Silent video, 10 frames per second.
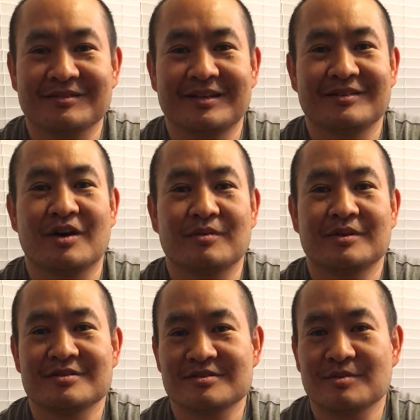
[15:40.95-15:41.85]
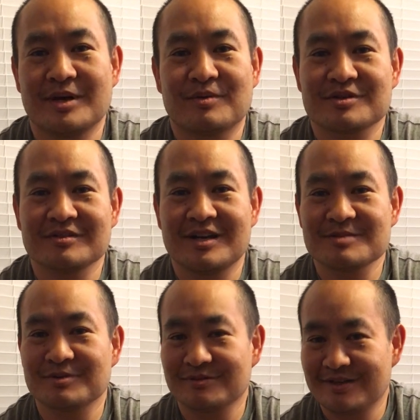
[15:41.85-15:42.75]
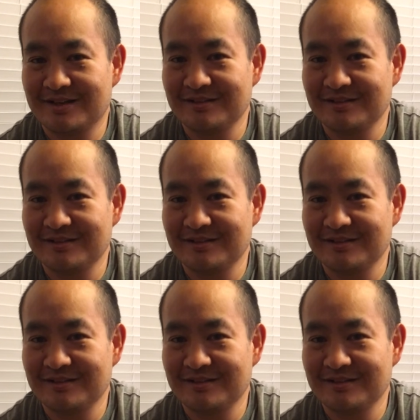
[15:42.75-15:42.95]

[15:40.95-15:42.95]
Like, no, this is the way it works in the hospital, right?